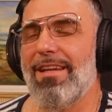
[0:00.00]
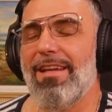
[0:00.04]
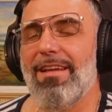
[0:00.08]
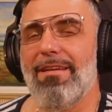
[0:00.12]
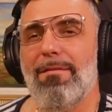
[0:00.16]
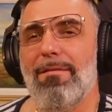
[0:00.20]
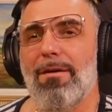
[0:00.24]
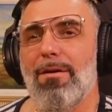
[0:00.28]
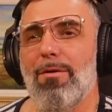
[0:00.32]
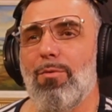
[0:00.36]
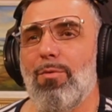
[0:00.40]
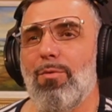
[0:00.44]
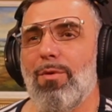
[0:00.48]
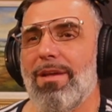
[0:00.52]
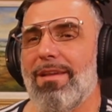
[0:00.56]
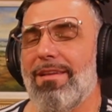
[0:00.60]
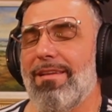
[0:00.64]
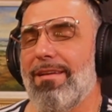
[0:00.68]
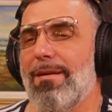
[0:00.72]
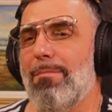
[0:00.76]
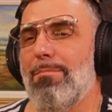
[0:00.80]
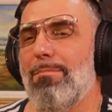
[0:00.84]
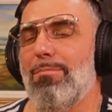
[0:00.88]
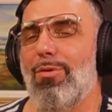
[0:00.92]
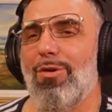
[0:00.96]
with the
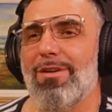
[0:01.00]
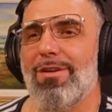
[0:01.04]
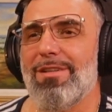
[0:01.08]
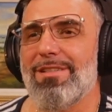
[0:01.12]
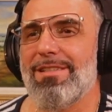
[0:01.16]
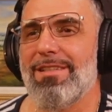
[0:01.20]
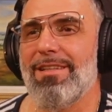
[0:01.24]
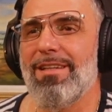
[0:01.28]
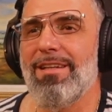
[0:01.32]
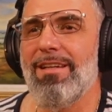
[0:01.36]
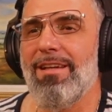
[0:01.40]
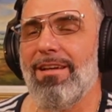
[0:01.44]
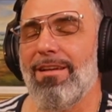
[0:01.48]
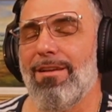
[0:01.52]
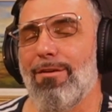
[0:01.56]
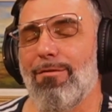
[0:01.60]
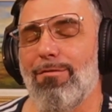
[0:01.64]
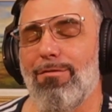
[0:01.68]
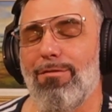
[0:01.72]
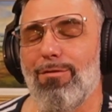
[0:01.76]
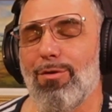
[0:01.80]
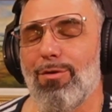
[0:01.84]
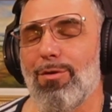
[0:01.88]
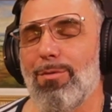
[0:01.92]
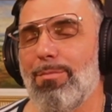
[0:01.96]
poisoning in the
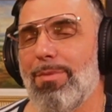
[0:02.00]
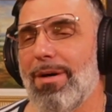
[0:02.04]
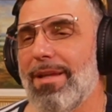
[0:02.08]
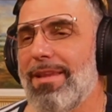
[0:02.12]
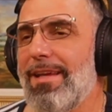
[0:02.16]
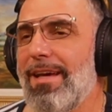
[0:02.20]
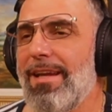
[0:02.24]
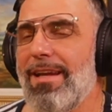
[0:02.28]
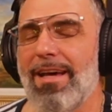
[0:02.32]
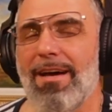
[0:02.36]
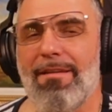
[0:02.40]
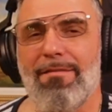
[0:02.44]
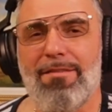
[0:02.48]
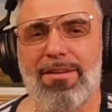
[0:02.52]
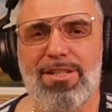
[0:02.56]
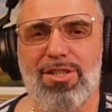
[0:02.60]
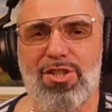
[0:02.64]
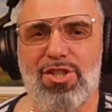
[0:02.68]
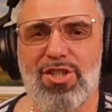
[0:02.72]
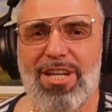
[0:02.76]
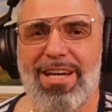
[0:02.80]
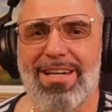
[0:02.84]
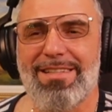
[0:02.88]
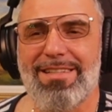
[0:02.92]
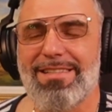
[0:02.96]
food, but they never a
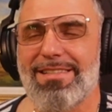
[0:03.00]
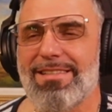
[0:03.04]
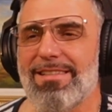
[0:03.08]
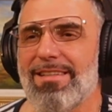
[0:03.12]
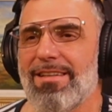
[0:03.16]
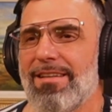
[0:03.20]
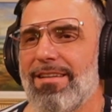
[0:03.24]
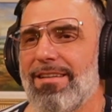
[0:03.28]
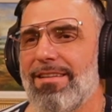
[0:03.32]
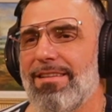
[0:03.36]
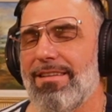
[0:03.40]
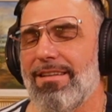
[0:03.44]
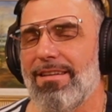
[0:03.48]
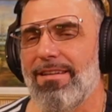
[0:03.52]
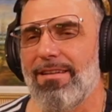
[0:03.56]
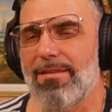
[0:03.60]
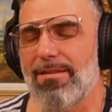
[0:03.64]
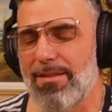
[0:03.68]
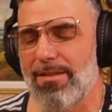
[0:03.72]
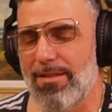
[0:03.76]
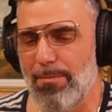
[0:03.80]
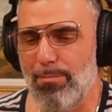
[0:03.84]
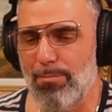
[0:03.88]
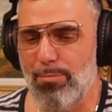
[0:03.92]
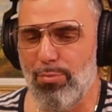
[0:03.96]
chance to
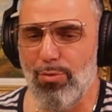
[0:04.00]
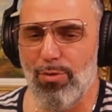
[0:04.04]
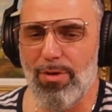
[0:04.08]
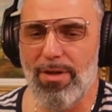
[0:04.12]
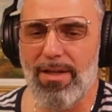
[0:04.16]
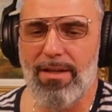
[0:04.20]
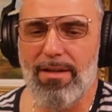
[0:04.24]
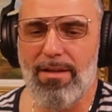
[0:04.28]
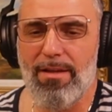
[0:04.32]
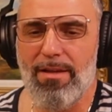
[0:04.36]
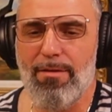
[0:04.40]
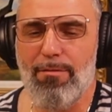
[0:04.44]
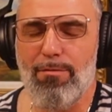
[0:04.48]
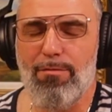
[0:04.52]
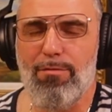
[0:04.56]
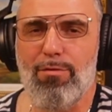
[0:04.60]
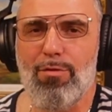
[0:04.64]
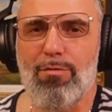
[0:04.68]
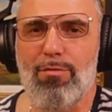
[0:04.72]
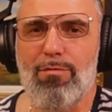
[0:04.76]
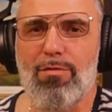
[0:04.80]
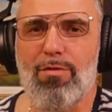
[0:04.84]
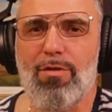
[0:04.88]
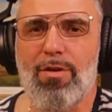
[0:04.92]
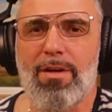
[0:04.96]
put it in the food
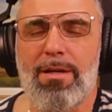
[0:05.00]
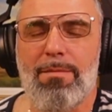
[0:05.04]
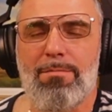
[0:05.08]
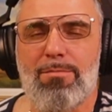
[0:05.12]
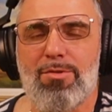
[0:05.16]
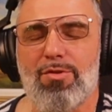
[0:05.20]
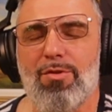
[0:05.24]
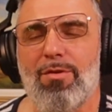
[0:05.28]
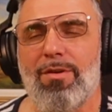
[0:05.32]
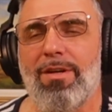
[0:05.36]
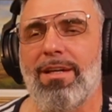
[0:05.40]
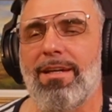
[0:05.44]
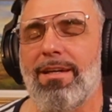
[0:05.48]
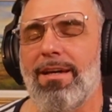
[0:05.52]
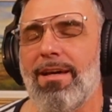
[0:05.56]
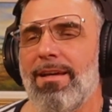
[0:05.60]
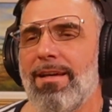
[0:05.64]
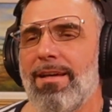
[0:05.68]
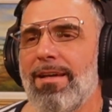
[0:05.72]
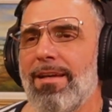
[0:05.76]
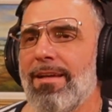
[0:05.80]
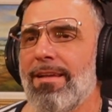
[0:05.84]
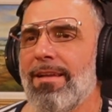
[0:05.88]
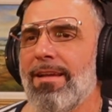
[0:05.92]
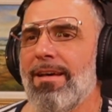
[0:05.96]
for him so he can eat
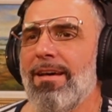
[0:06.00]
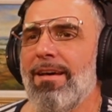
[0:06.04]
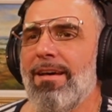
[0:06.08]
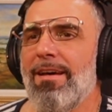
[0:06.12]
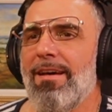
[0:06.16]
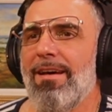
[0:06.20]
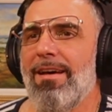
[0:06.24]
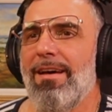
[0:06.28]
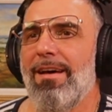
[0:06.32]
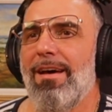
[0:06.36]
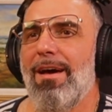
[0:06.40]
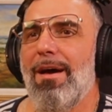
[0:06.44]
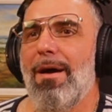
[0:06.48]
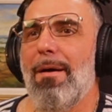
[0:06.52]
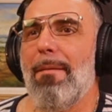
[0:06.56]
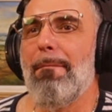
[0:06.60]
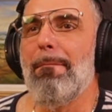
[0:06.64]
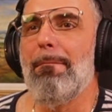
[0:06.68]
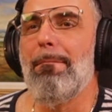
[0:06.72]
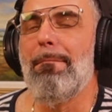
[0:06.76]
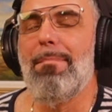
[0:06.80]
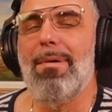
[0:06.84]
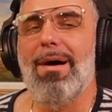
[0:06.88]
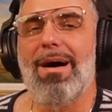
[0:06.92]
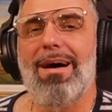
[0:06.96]
it.
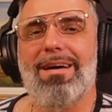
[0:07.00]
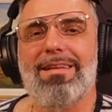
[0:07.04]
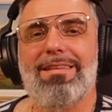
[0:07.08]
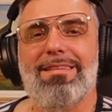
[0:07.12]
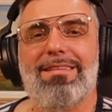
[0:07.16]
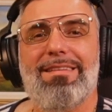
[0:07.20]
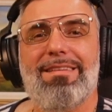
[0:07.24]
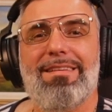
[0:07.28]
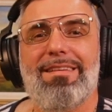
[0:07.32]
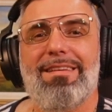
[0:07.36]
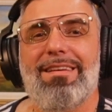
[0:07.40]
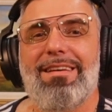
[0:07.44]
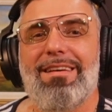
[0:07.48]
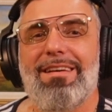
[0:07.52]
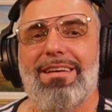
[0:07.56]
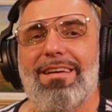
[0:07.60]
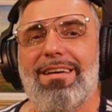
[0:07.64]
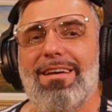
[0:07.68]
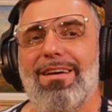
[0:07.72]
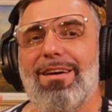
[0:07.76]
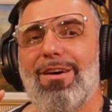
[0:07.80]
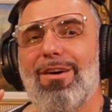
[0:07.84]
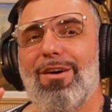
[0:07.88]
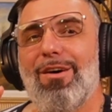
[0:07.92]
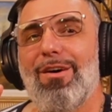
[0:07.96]
But
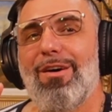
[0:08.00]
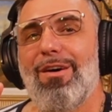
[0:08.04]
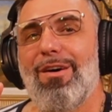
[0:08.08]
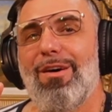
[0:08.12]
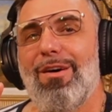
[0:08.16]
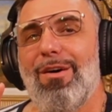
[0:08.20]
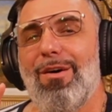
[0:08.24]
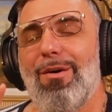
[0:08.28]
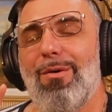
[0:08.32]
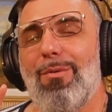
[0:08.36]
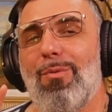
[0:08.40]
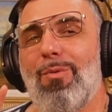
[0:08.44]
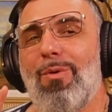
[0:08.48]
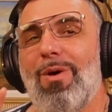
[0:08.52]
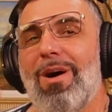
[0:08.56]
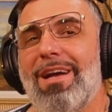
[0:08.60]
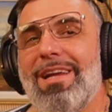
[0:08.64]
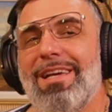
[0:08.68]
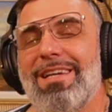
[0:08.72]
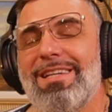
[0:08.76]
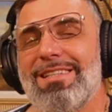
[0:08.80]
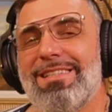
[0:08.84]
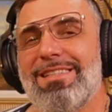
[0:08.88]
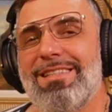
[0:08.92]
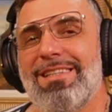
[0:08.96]
what
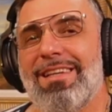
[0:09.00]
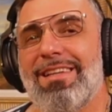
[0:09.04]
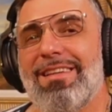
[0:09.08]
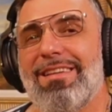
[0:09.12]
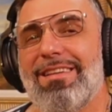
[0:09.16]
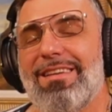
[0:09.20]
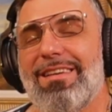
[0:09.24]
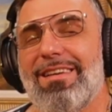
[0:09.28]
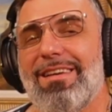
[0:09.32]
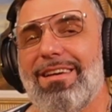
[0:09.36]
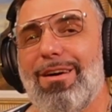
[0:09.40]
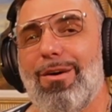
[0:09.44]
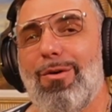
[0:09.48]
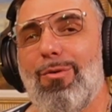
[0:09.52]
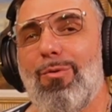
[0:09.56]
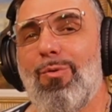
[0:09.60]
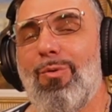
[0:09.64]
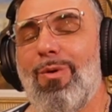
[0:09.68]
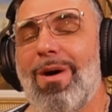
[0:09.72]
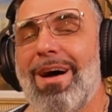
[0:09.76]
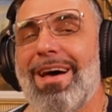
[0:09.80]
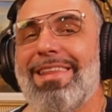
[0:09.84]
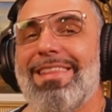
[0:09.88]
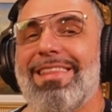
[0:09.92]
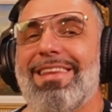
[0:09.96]
is it
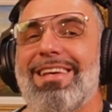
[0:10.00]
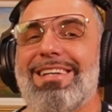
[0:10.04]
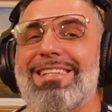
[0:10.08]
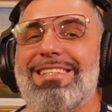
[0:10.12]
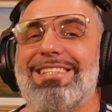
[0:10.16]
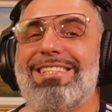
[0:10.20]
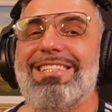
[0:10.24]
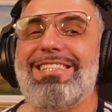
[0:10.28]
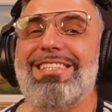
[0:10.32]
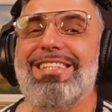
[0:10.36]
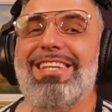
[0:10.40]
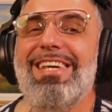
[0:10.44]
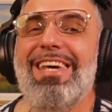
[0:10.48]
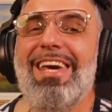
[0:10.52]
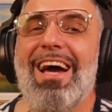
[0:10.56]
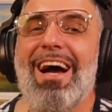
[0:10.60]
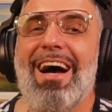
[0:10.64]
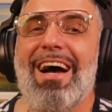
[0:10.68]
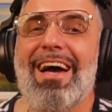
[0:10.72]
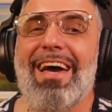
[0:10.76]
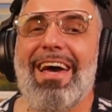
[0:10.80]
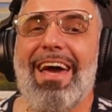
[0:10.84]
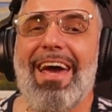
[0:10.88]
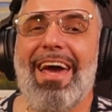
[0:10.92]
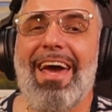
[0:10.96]
when the
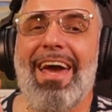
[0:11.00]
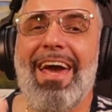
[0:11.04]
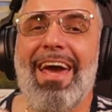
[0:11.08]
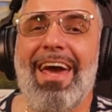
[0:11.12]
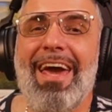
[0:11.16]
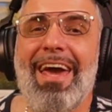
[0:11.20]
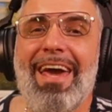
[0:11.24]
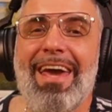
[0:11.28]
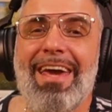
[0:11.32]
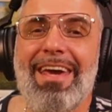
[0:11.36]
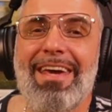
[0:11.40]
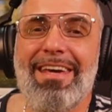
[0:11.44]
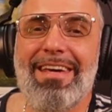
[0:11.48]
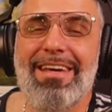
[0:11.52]
CIA